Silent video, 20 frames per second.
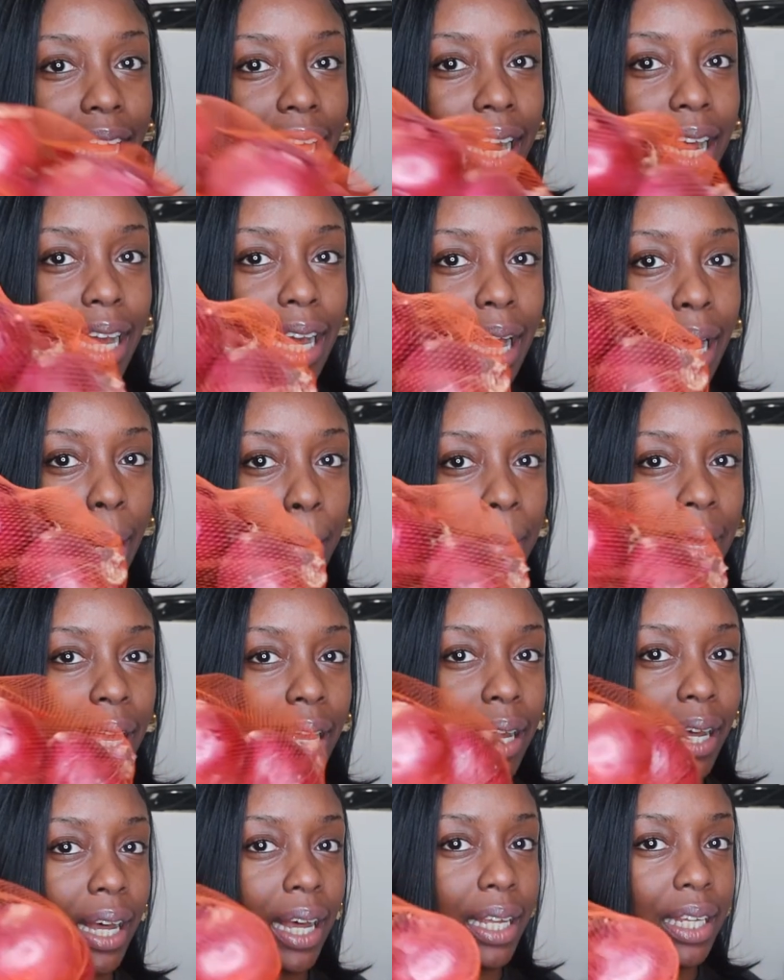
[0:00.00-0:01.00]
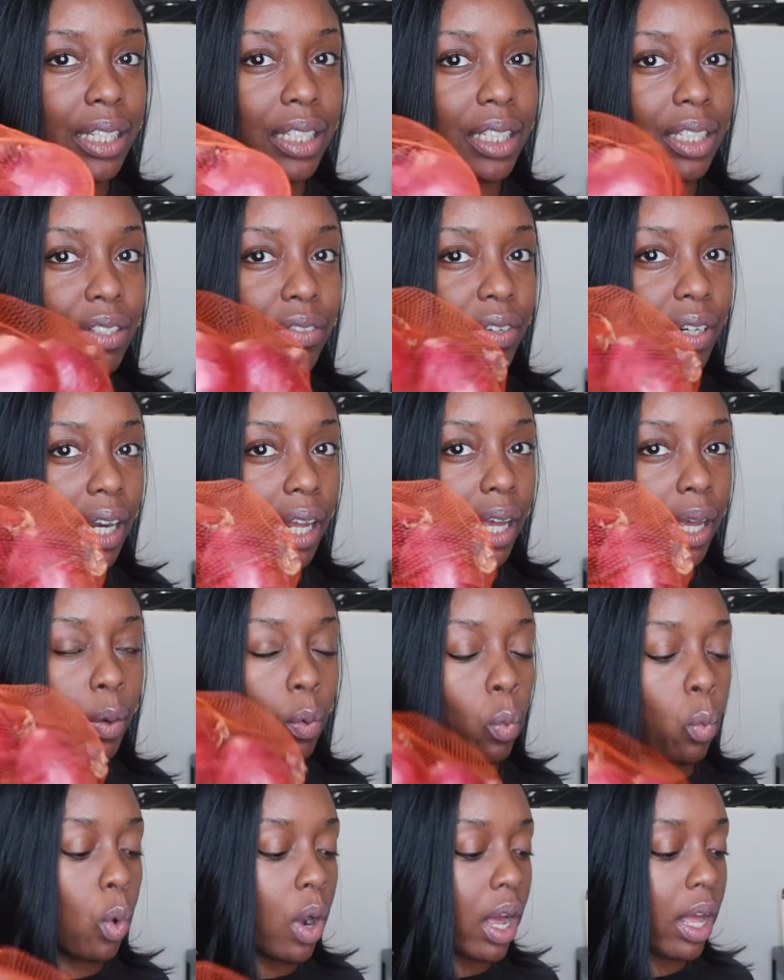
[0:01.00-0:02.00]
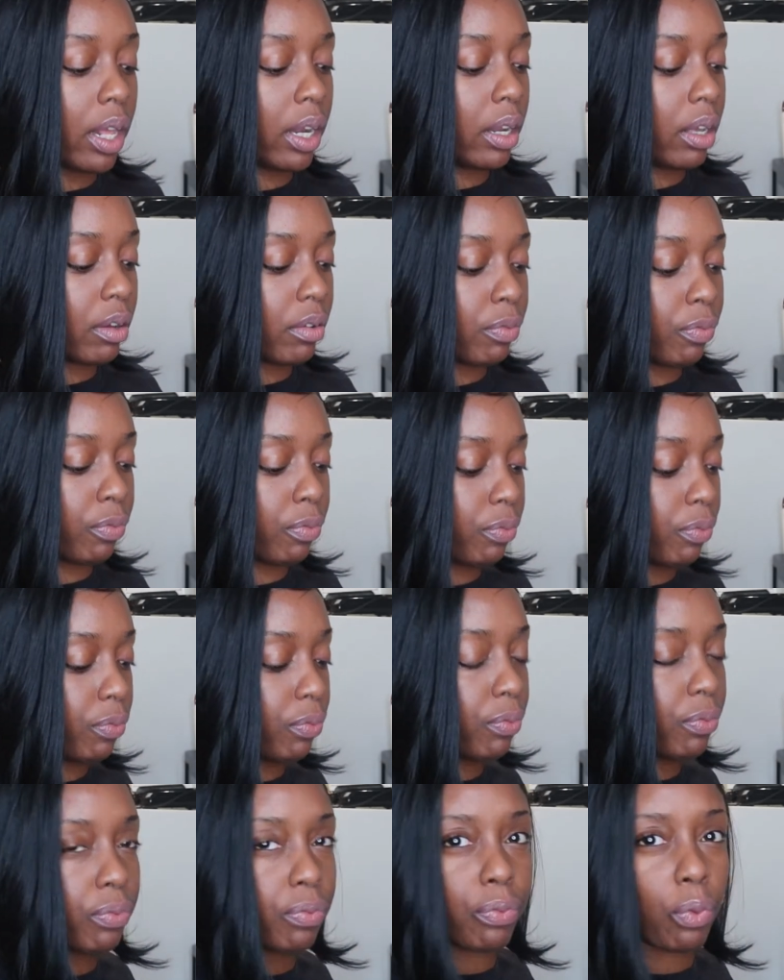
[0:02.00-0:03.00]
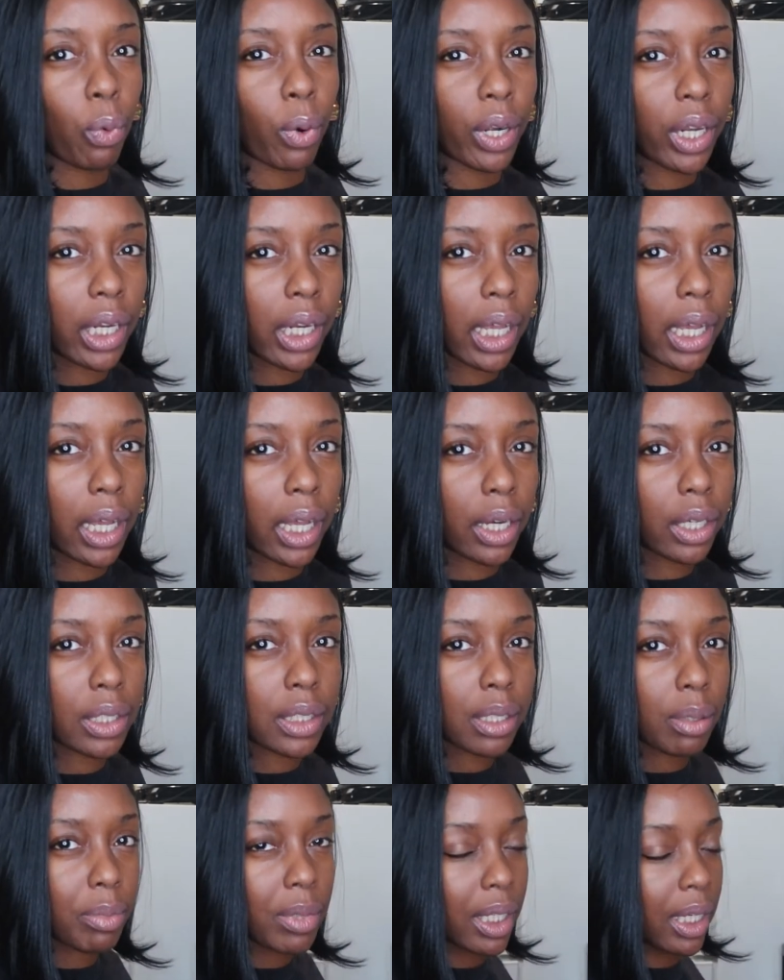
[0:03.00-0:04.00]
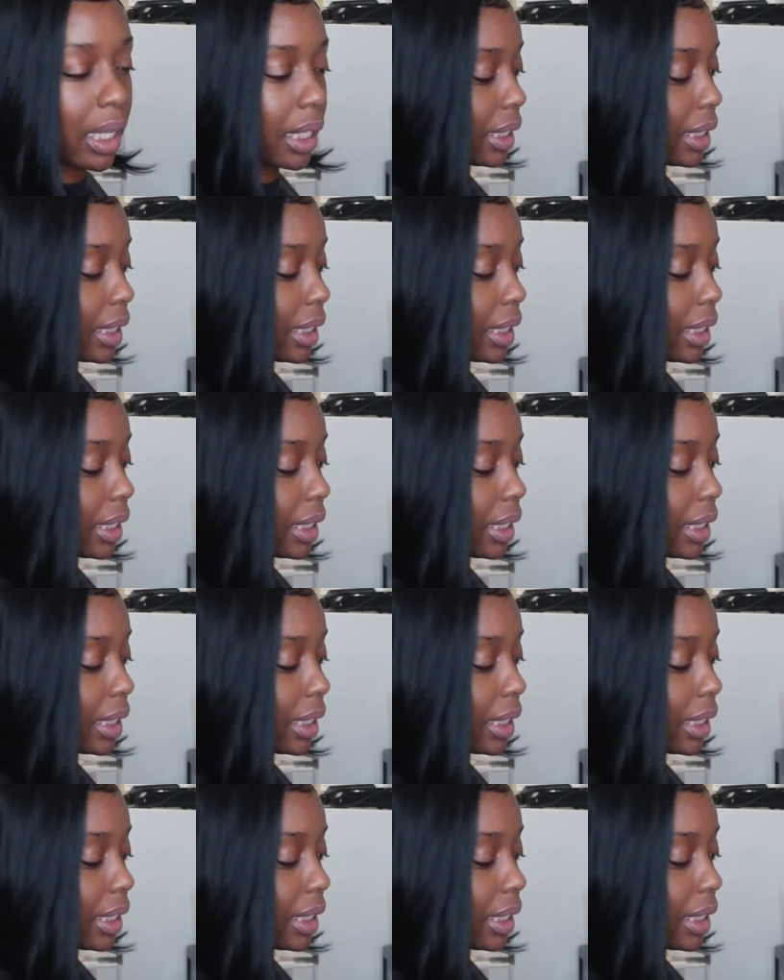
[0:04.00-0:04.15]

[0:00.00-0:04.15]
And I got a bag of onions for like $1.49 or something